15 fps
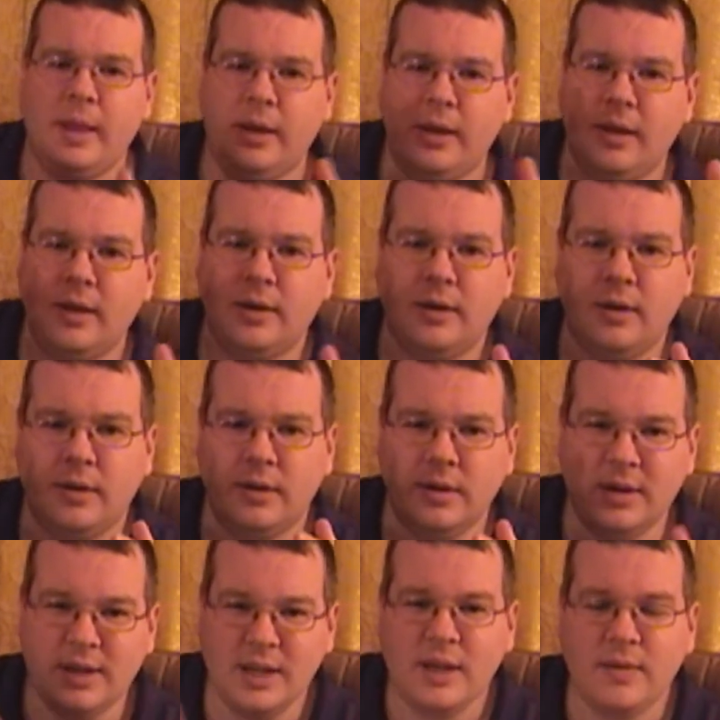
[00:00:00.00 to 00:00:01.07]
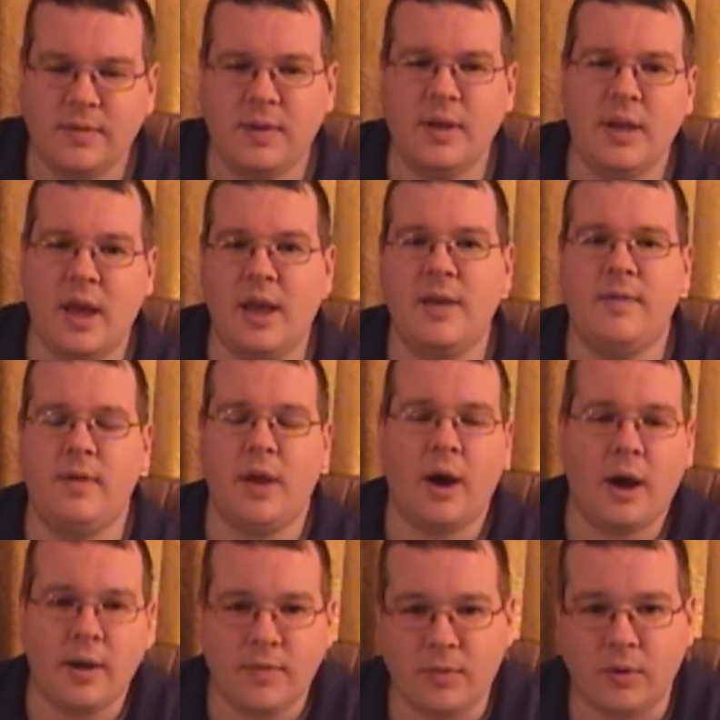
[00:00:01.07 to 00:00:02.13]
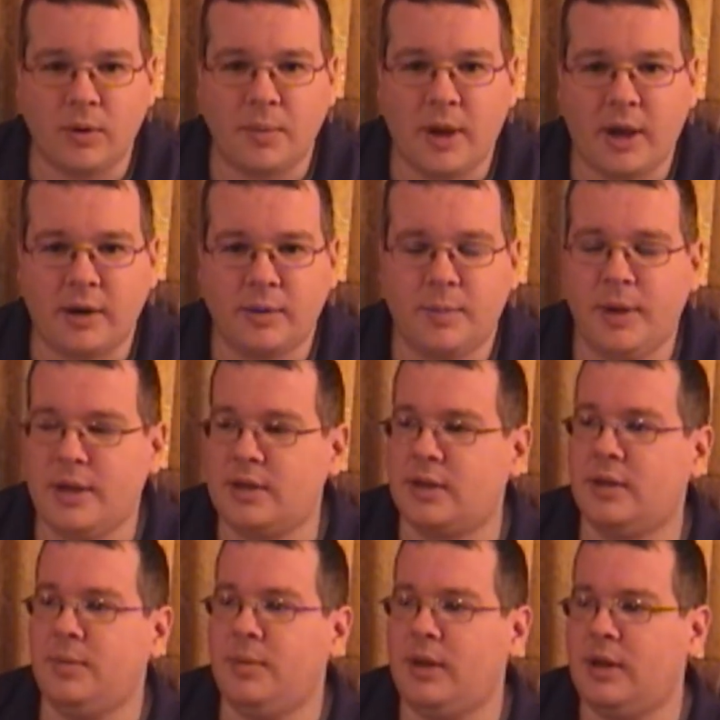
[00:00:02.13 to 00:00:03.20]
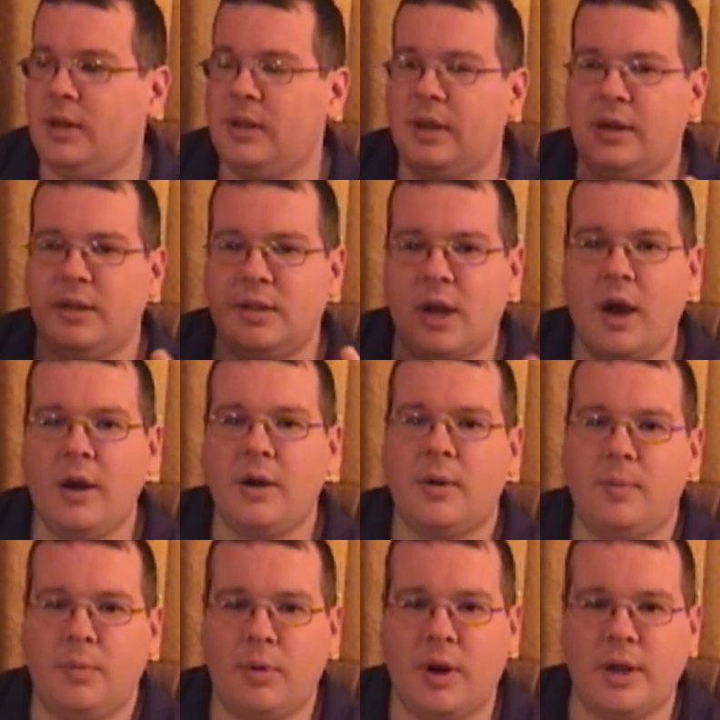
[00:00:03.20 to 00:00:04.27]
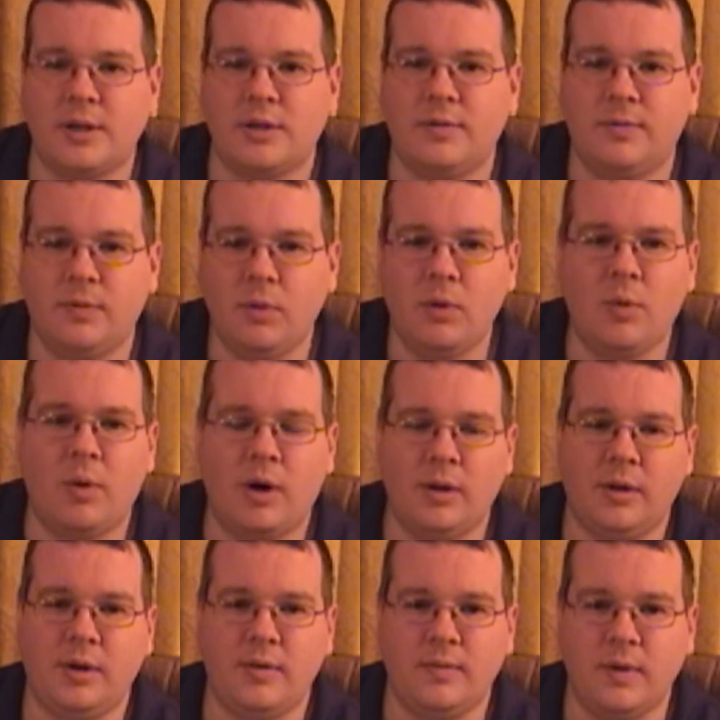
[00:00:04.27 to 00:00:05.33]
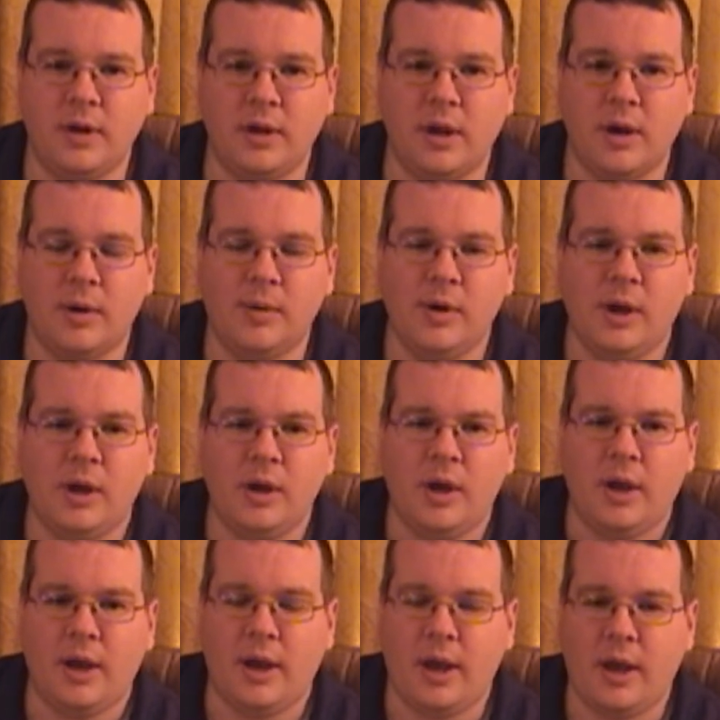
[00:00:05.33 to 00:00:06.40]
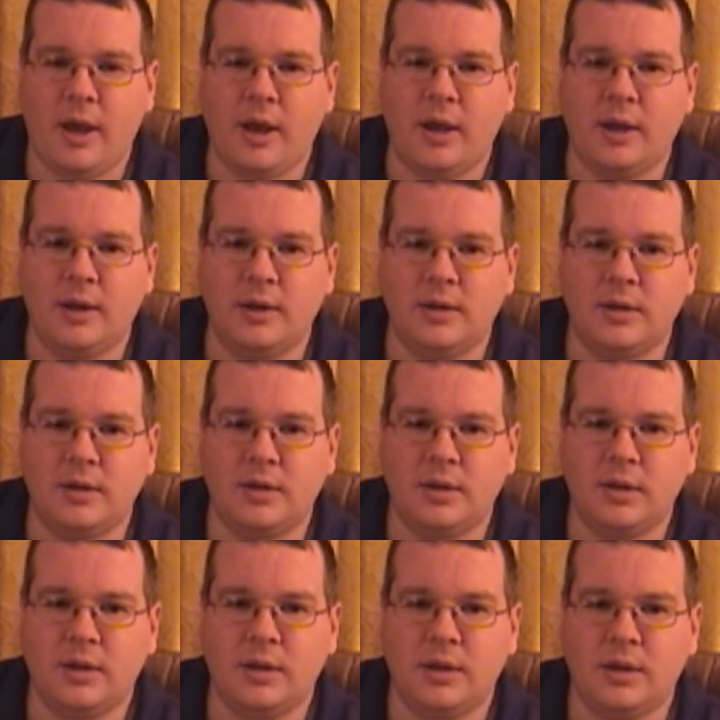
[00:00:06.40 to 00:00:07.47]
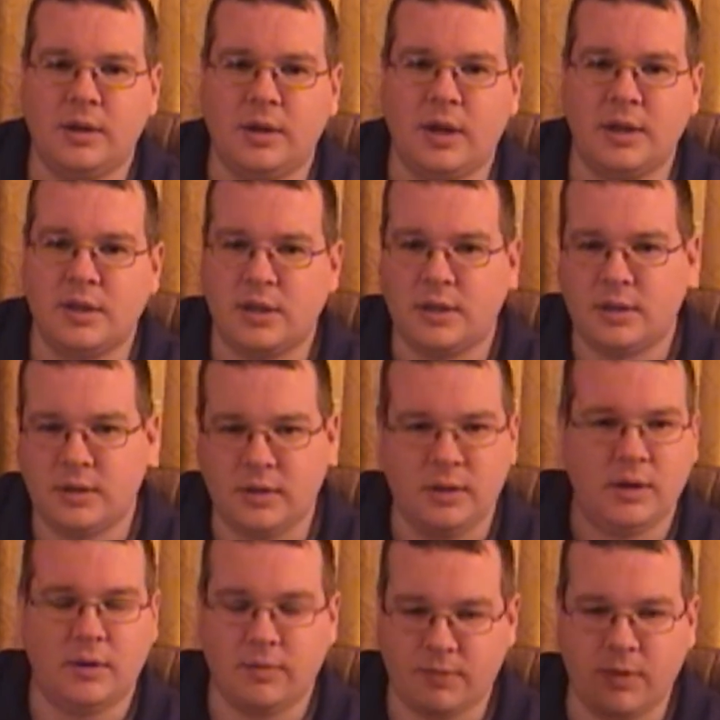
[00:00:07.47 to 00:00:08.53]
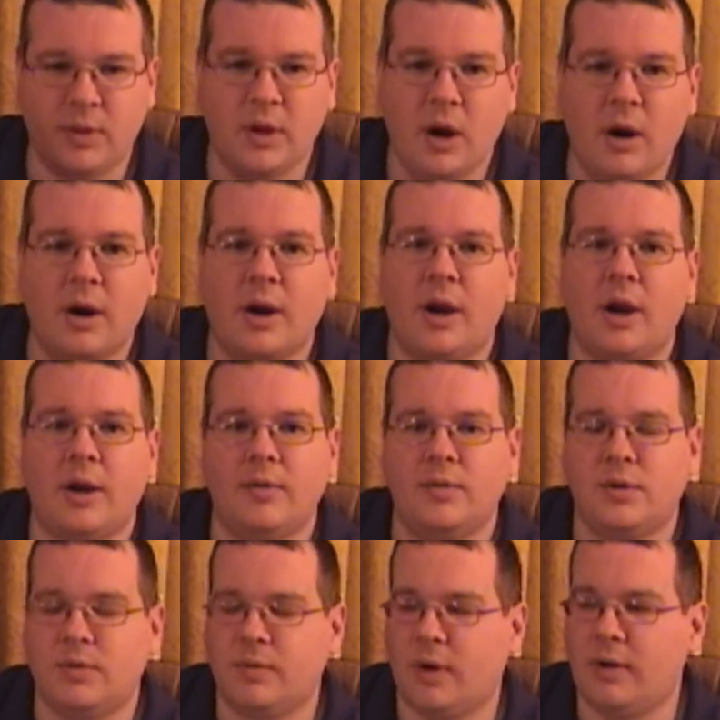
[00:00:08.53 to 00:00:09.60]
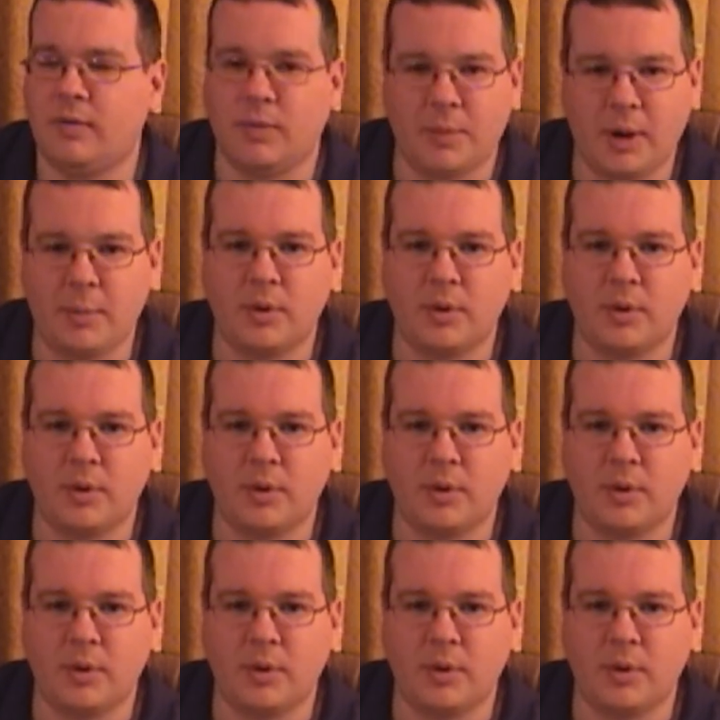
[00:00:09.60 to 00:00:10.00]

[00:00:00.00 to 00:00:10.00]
in DVAVI format, basically meaning that it's uncompressed, full quality video, and because, you know, for the archives, right, for my